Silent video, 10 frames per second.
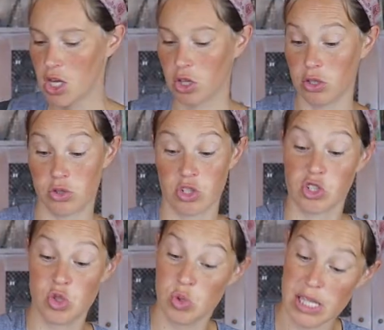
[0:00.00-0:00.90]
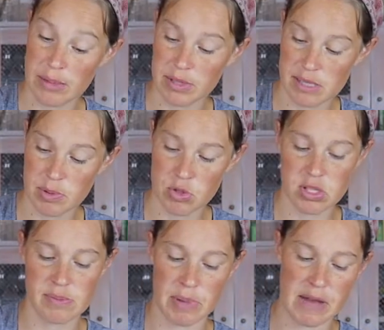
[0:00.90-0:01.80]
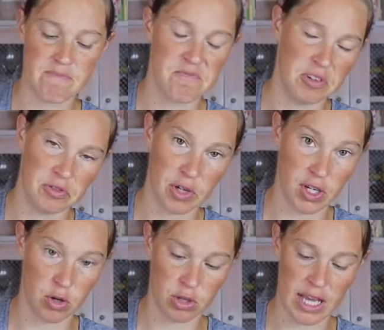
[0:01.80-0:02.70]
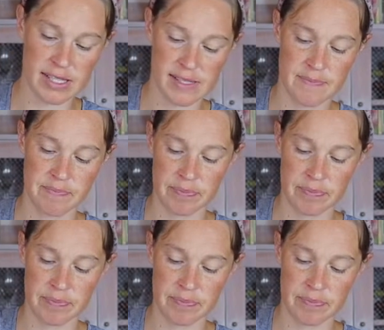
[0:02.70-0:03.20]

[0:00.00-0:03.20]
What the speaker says: closer to 2 tablespoons, but feel free to go less.